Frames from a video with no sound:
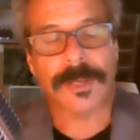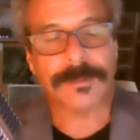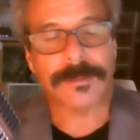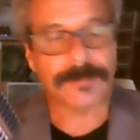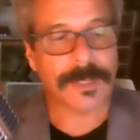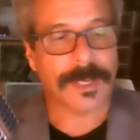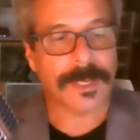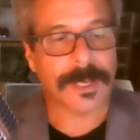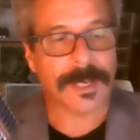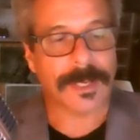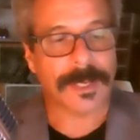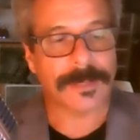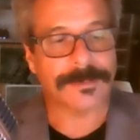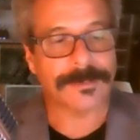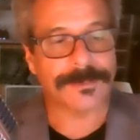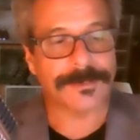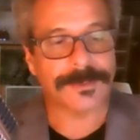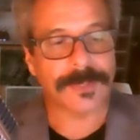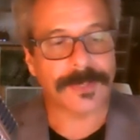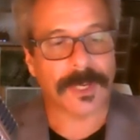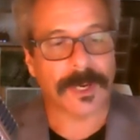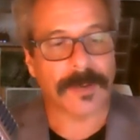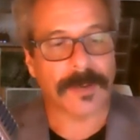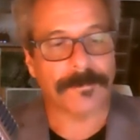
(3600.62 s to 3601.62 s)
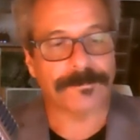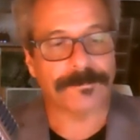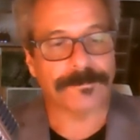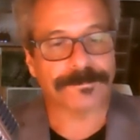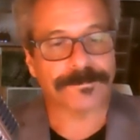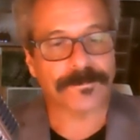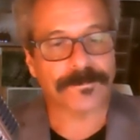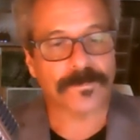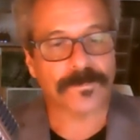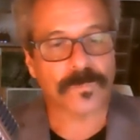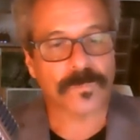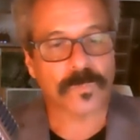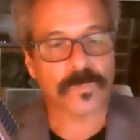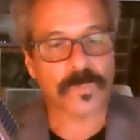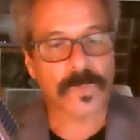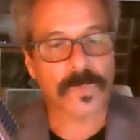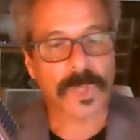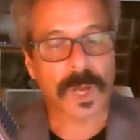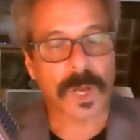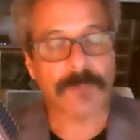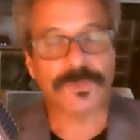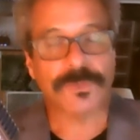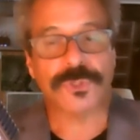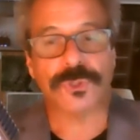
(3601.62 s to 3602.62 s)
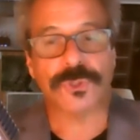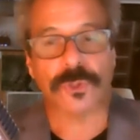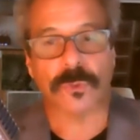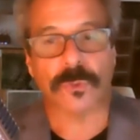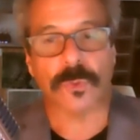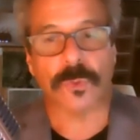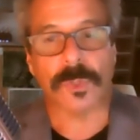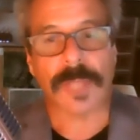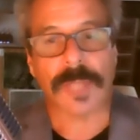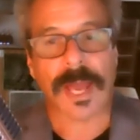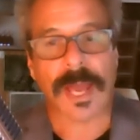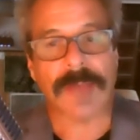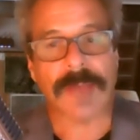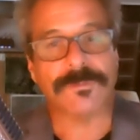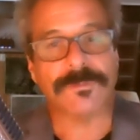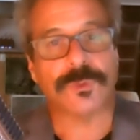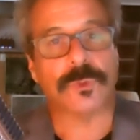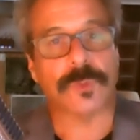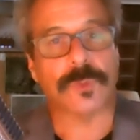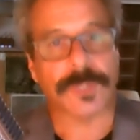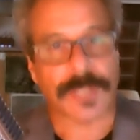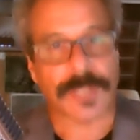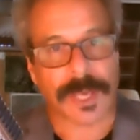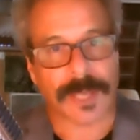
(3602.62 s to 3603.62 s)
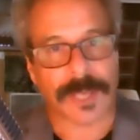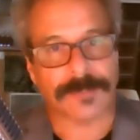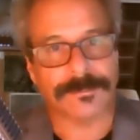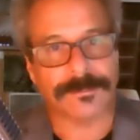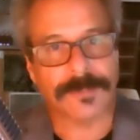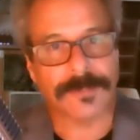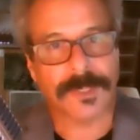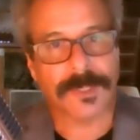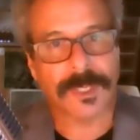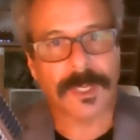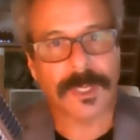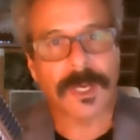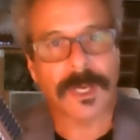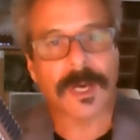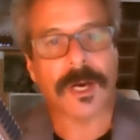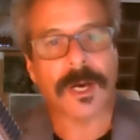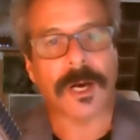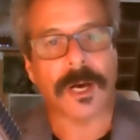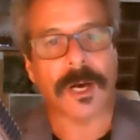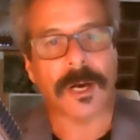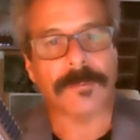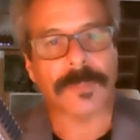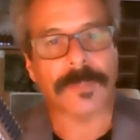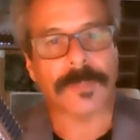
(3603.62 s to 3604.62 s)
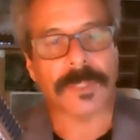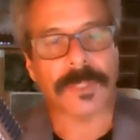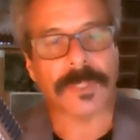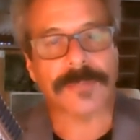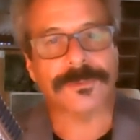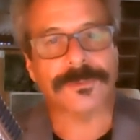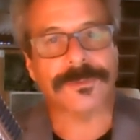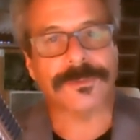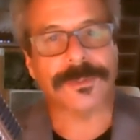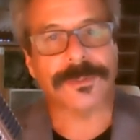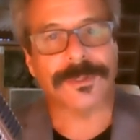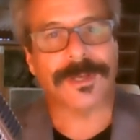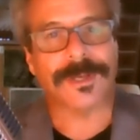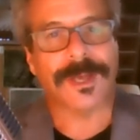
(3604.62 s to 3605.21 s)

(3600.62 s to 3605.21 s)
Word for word: And um, I'm sure we'll have you again. Um, I'd like to,